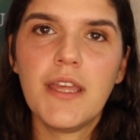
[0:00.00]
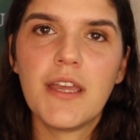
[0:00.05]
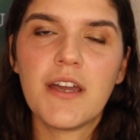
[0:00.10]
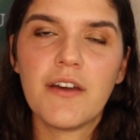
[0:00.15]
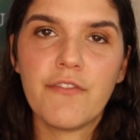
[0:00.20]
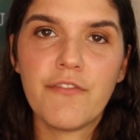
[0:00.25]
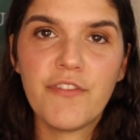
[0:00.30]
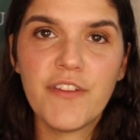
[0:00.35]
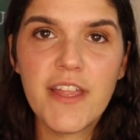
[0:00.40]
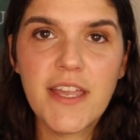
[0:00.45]

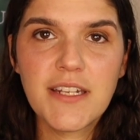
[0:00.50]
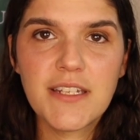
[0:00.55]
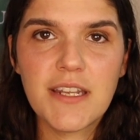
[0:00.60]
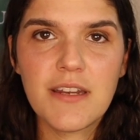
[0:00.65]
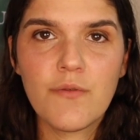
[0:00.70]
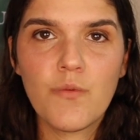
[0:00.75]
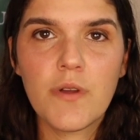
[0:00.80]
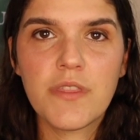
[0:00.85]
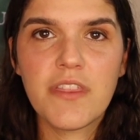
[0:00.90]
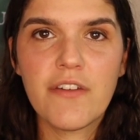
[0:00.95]

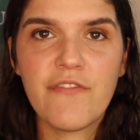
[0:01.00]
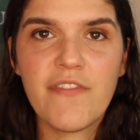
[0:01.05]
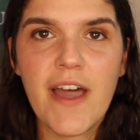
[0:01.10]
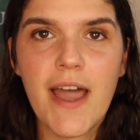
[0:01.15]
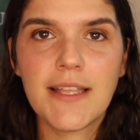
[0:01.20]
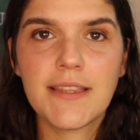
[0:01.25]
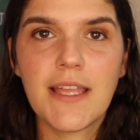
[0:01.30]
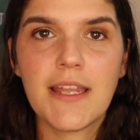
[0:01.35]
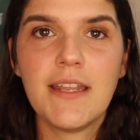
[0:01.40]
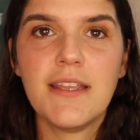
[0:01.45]
conflicted with the
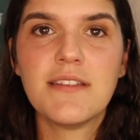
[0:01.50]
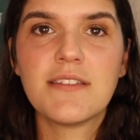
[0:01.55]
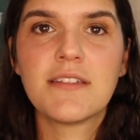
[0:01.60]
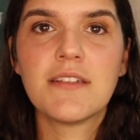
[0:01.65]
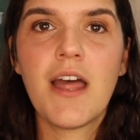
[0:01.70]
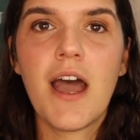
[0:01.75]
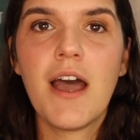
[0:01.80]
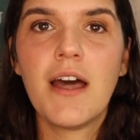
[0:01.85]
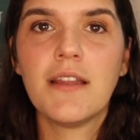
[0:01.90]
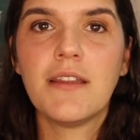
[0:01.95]
fact that he's
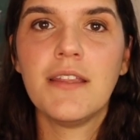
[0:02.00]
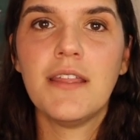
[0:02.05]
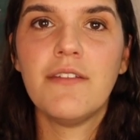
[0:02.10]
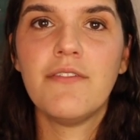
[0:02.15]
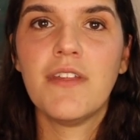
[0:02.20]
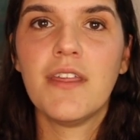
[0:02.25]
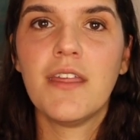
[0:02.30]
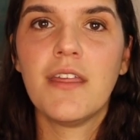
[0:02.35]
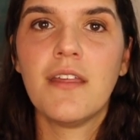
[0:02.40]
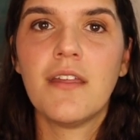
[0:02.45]
not
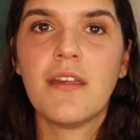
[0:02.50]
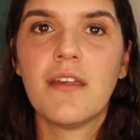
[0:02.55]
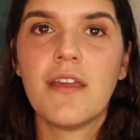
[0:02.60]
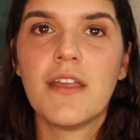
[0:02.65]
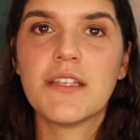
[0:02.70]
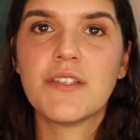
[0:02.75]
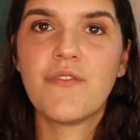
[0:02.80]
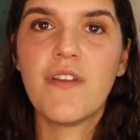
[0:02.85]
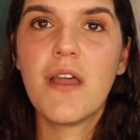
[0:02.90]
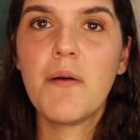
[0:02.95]
leaving
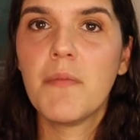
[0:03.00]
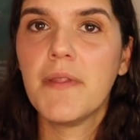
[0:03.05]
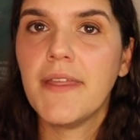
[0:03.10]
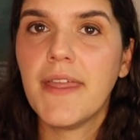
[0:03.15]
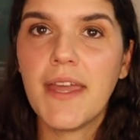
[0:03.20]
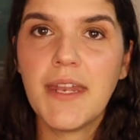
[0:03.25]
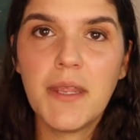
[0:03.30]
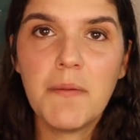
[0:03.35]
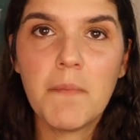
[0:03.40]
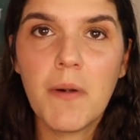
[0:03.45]
his family
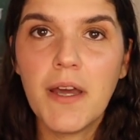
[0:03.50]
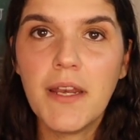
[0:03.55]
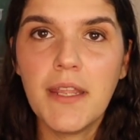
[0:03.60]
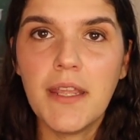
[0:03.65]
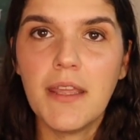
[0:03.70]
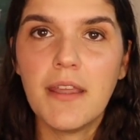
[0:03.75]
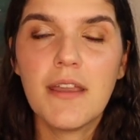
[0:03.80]
any money.